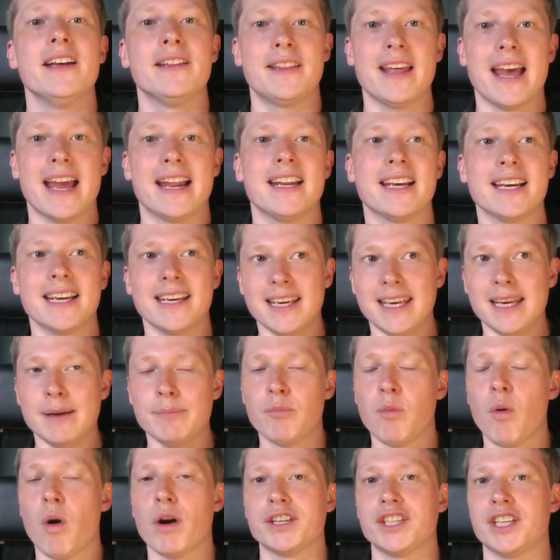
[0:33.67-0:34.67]
then
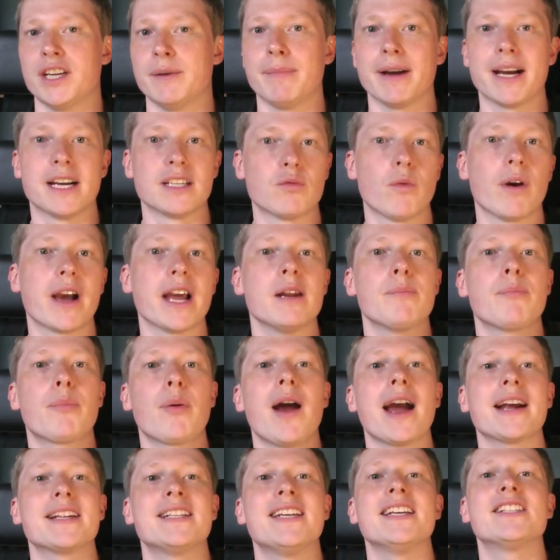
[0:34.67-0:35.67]
keep watching because we're going to
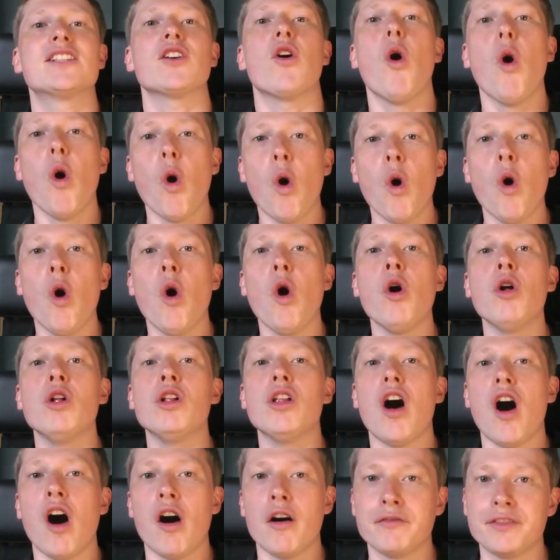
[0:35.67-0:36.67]
practice all
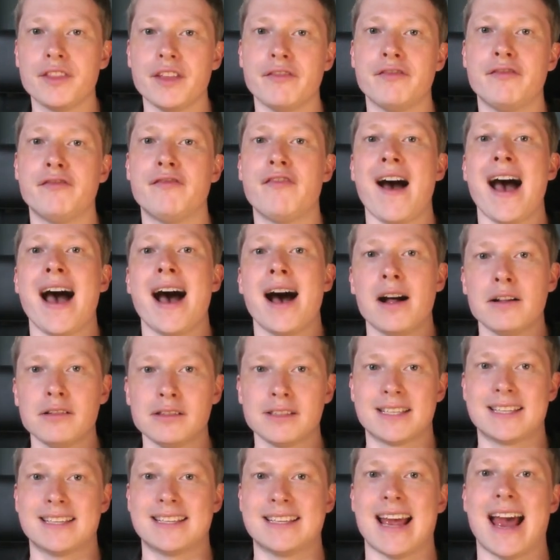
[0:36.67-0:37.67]
of the
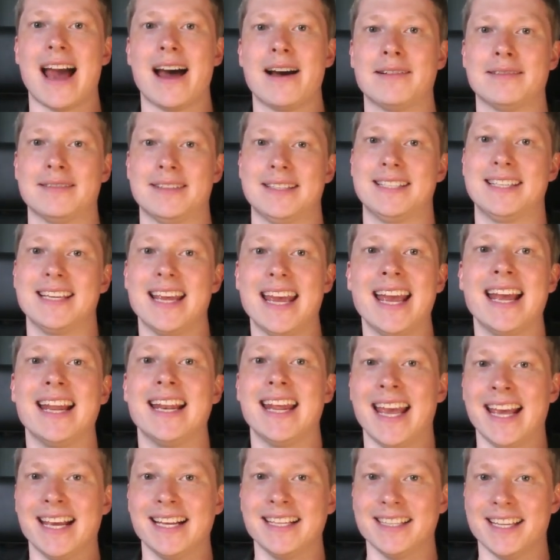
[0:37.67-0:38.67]
vowel sounds
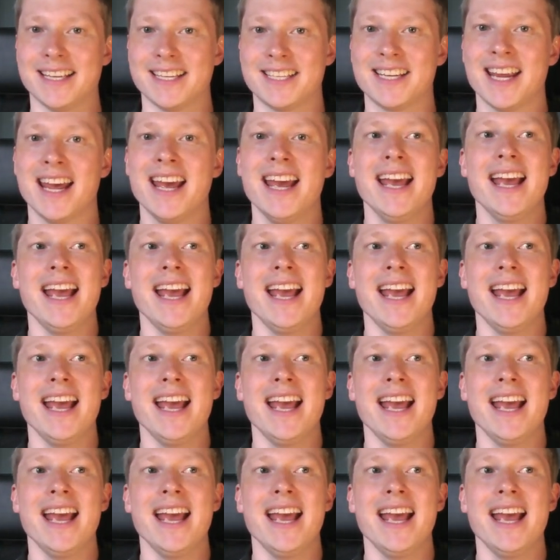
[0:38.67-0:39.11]
in English